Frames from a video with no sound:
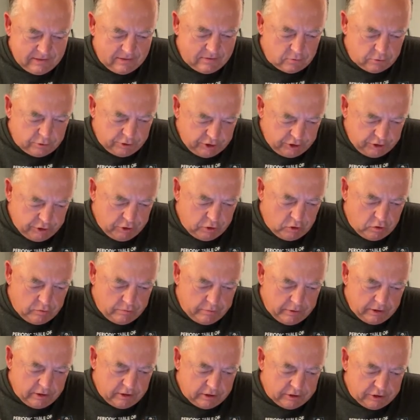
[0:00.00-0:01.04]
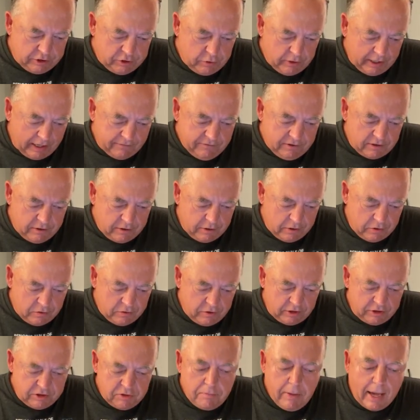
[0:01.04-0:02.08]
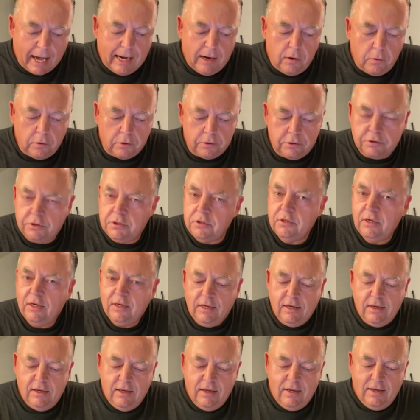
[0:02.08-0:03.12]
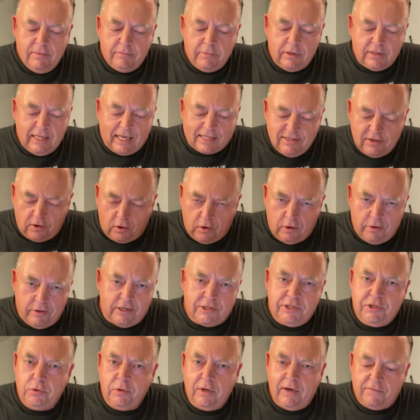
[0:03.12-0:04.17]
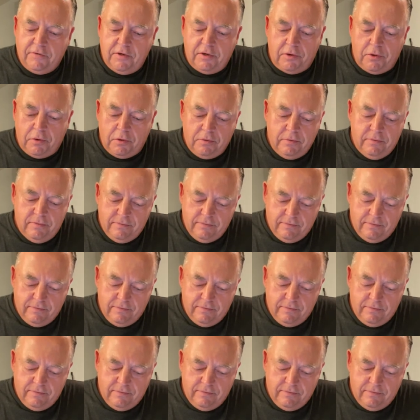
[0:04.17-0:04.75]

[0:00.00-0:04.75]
Which you do, because you have to know these powers, but that's all that you have to know.